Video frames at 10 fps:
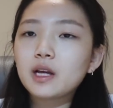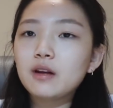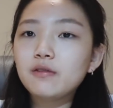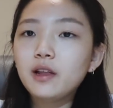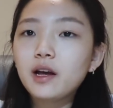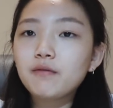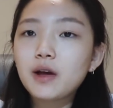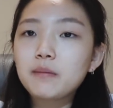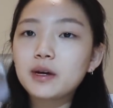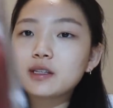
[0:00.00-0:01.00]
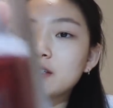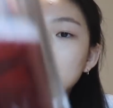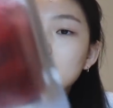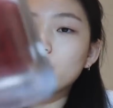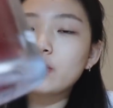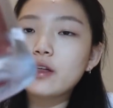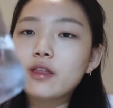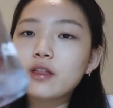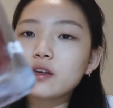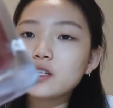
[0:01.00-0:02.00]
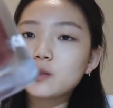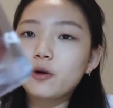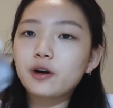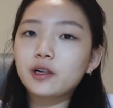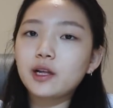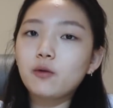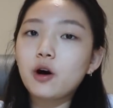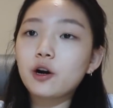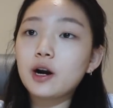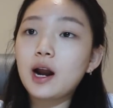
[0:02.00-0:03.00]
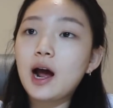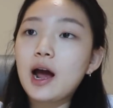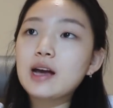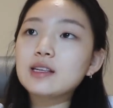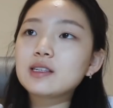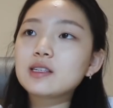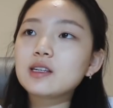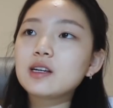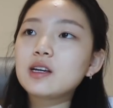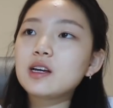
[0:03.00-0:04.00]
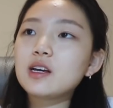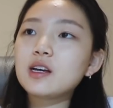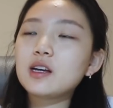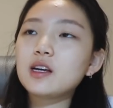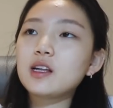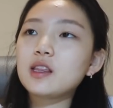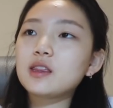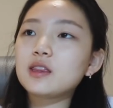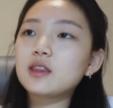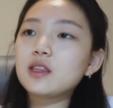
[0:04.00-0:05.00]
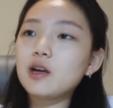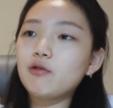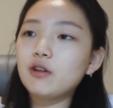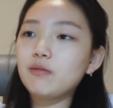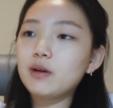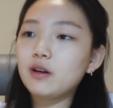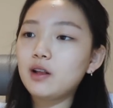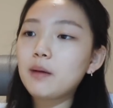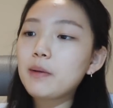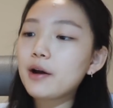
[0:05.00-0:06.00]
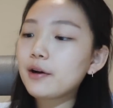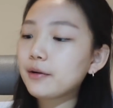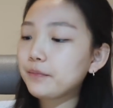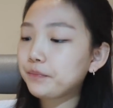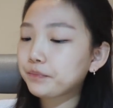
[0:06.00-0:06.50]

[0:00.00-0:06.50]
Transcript: I feel like if I mix this with sparkling water and ice, it would have been a lot better.